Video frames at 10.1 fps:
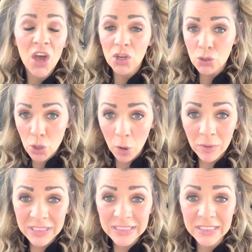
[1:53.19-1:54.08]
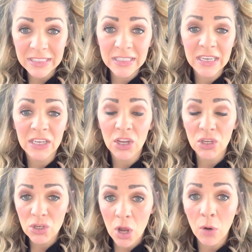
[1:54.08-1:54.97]
no one is listening,
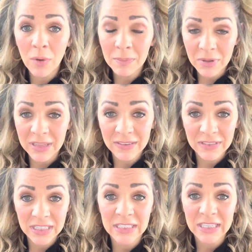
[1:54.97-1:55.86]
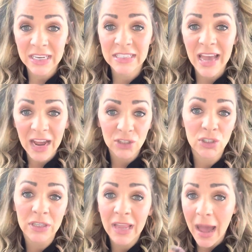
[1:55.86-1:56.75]
no one believes this is
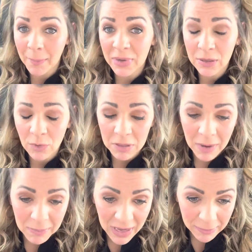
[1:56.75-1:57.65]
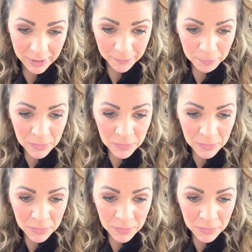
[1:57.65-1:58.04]
actually happening with my baby.